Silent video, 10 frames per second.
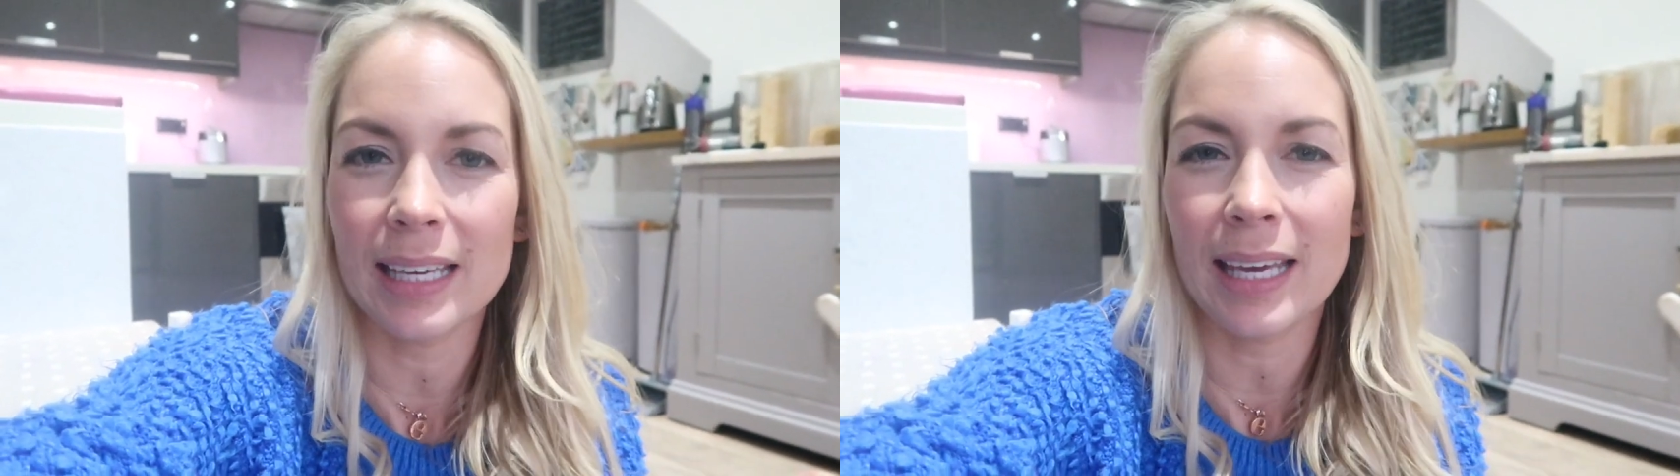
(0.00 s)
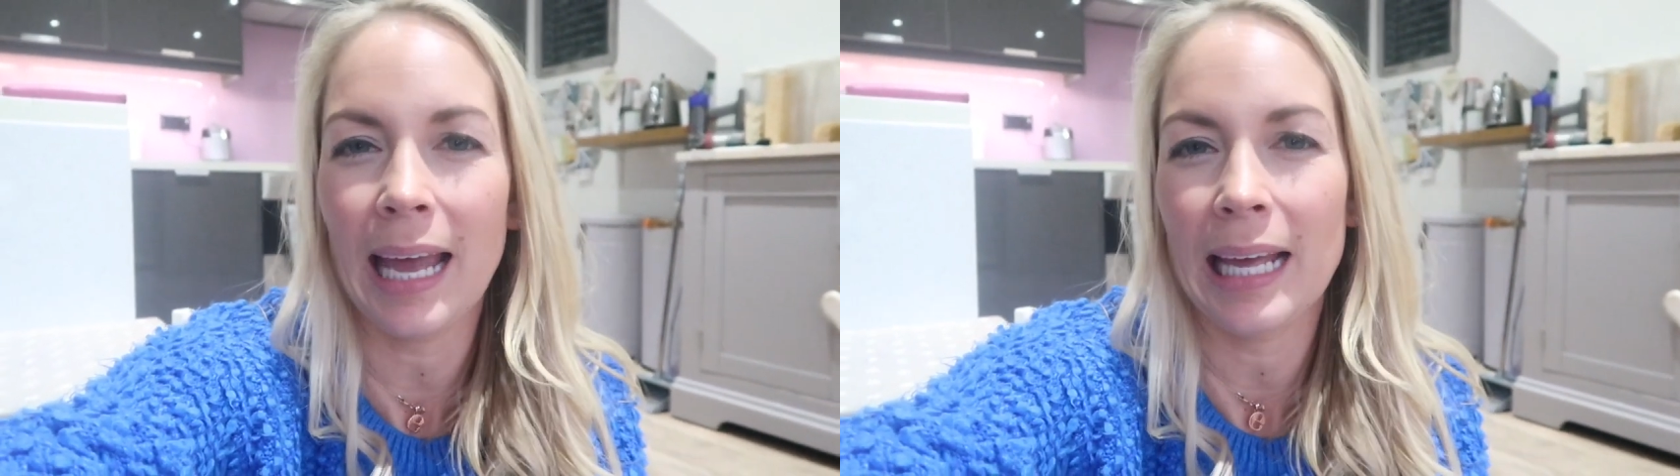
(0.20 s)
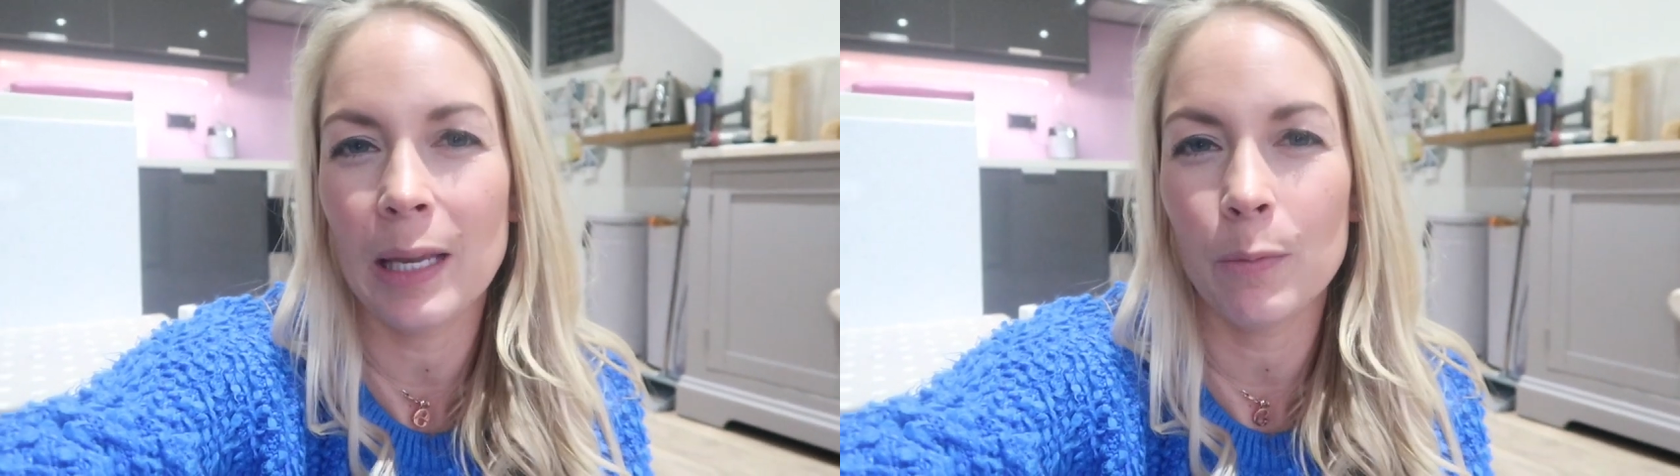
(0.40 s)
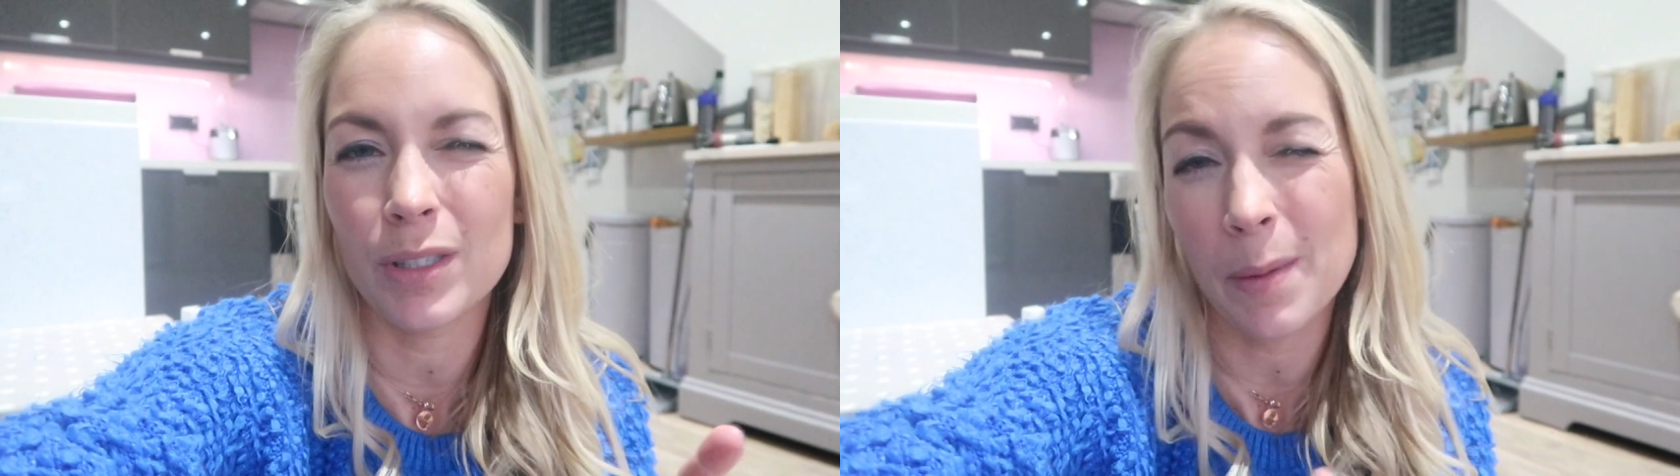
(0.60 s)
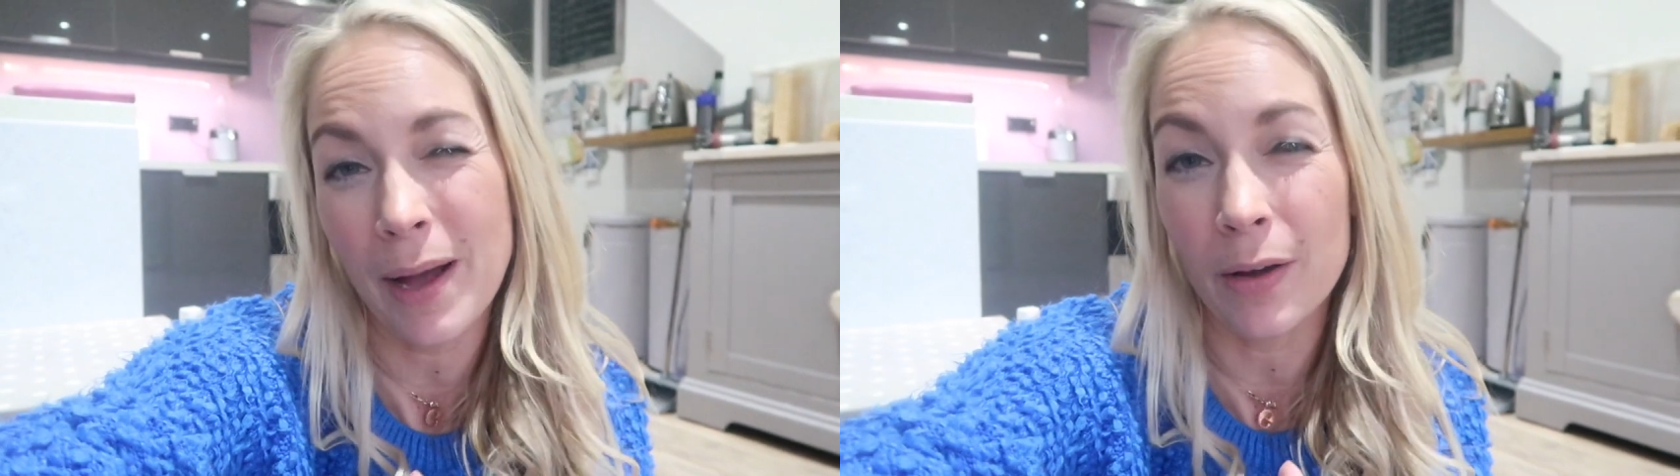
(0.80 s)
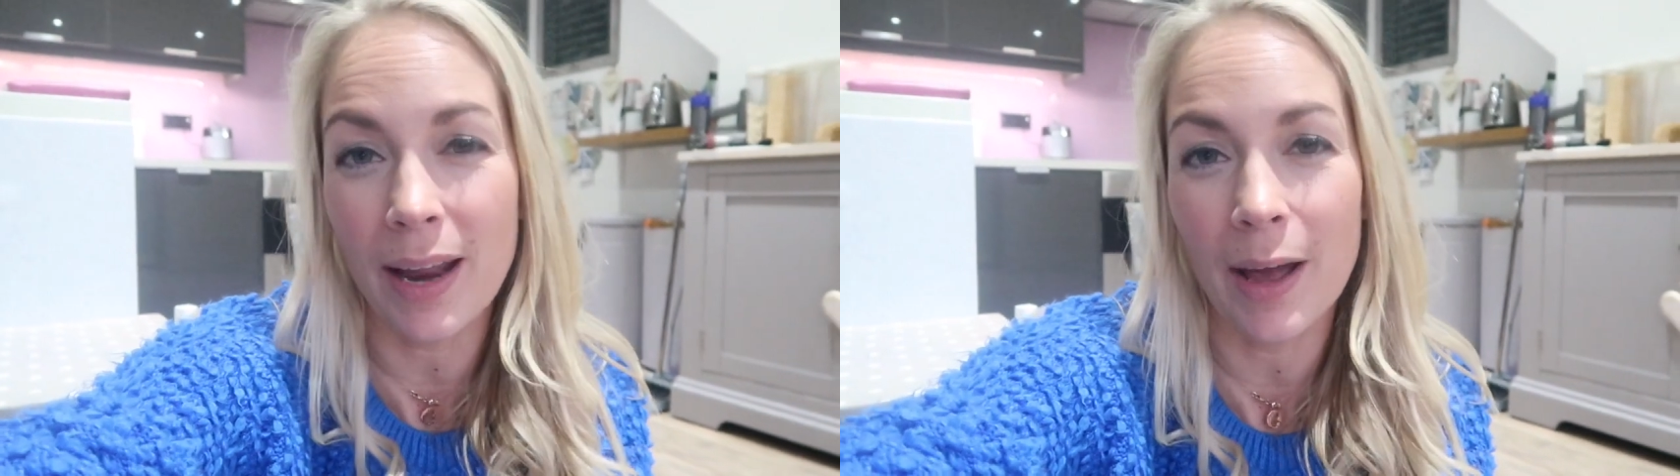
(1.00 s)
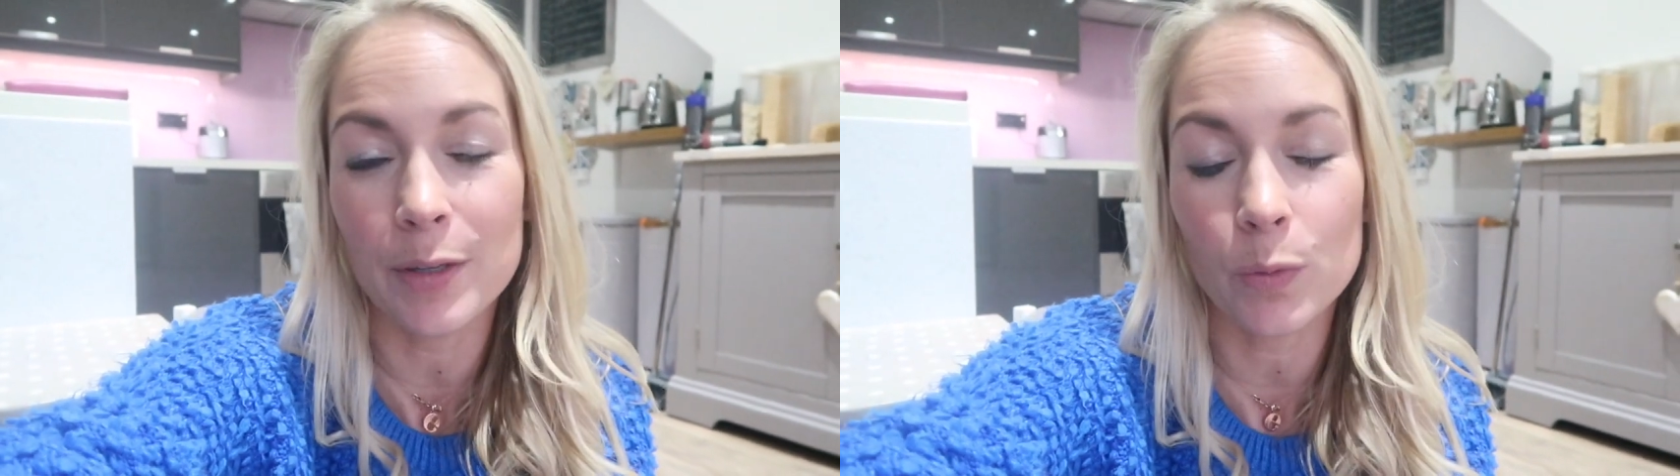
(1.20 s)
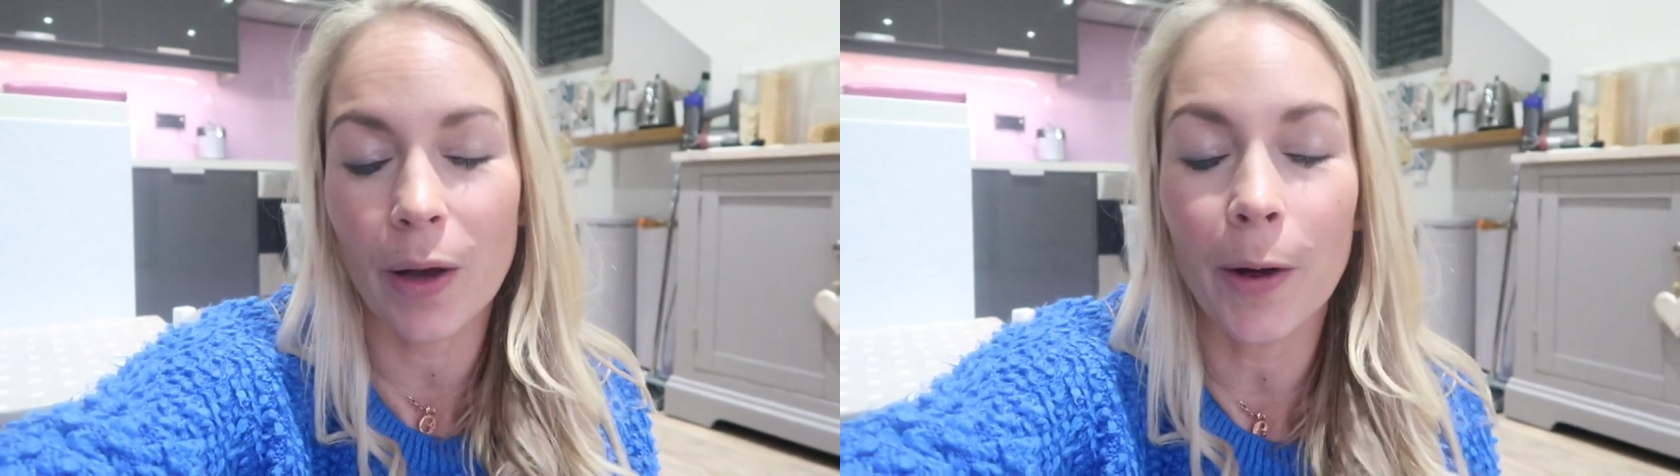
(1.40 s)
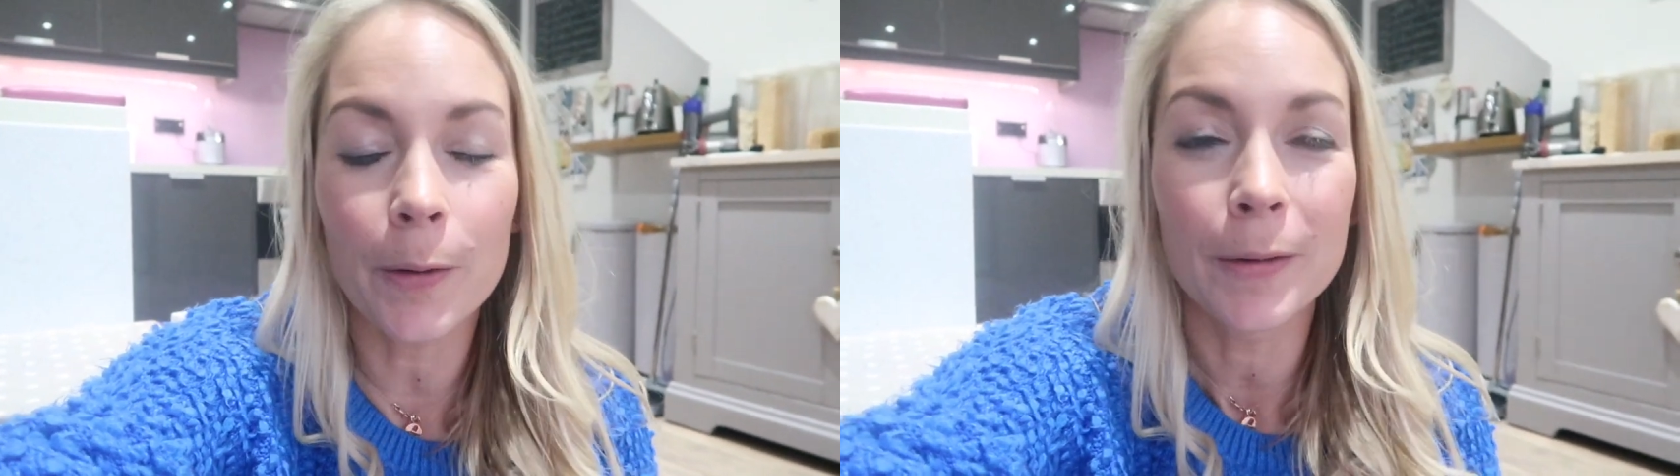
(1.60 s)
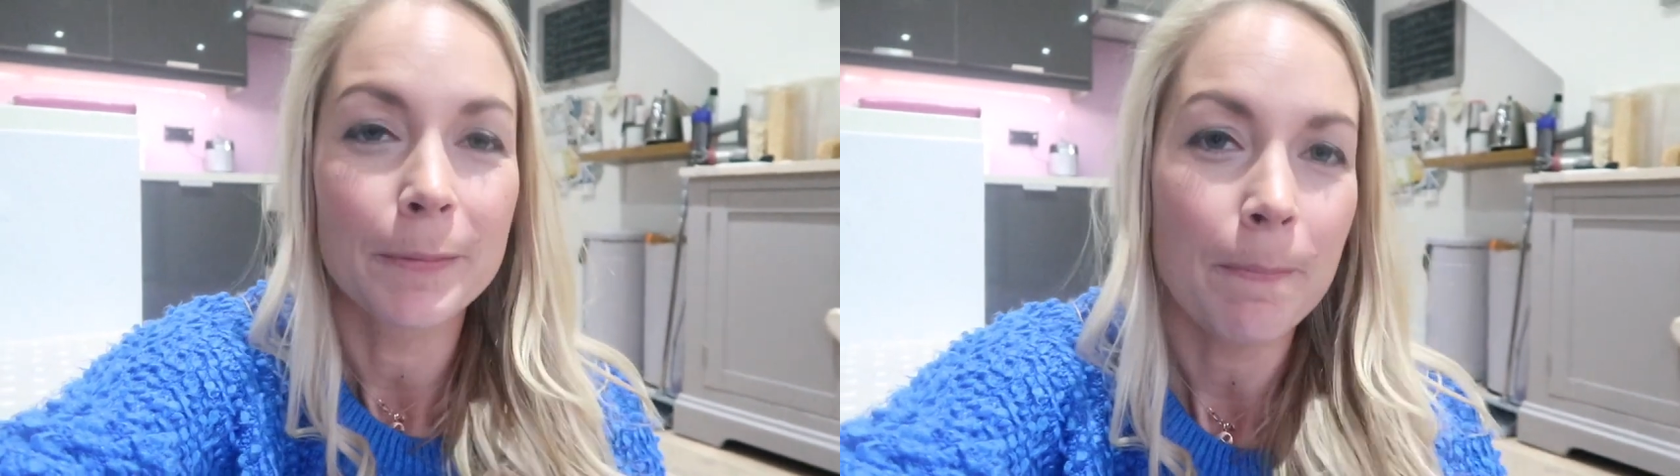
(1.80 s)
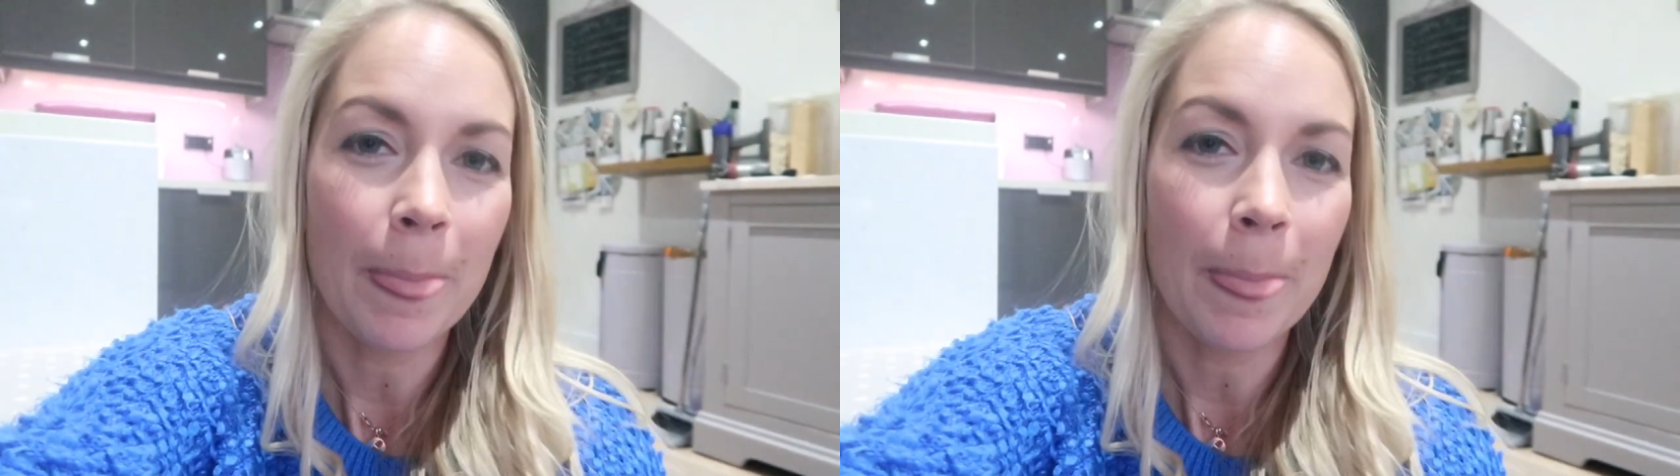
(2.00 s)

and Caleb was about now as well.